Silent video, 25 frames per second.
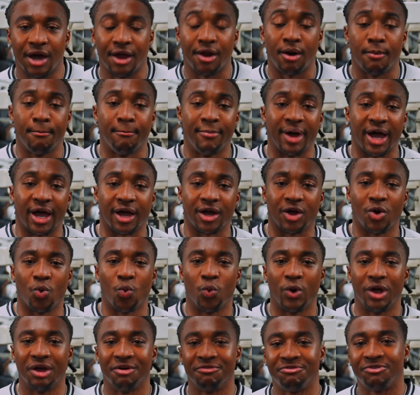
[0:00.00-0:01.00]
and I'm back
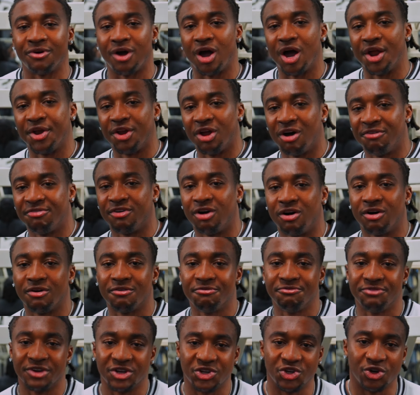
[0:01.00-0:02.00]
with another
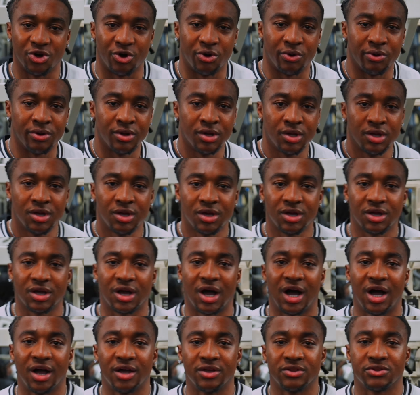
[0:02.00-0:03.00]
video.
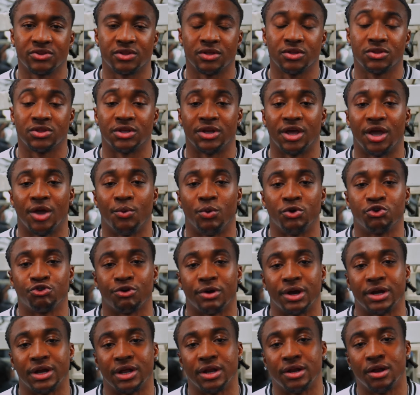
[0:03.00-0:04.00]
Guys, today we're
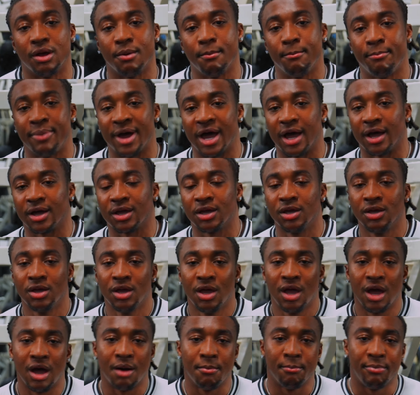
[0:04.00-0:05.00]
training back
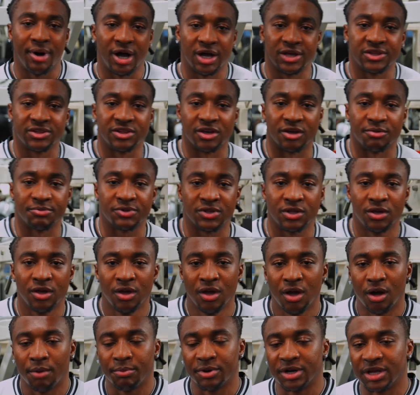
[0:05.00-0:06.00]
and biceps.
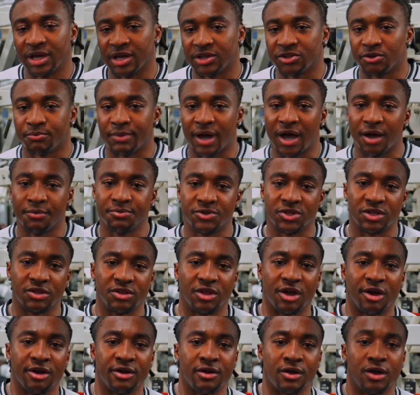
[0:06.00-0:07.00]
I'm gonna get some abs in
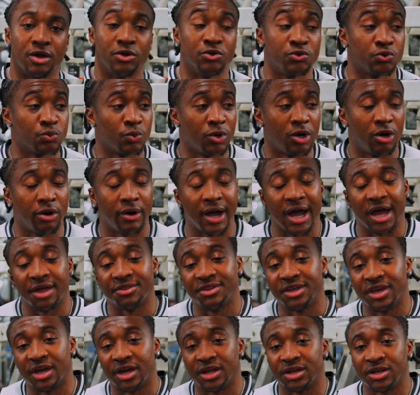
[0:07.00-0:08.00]
there as well at
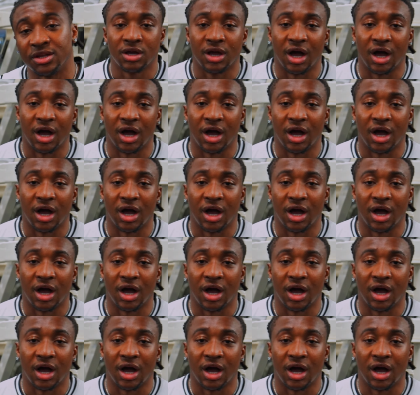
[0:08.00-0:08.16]
the end.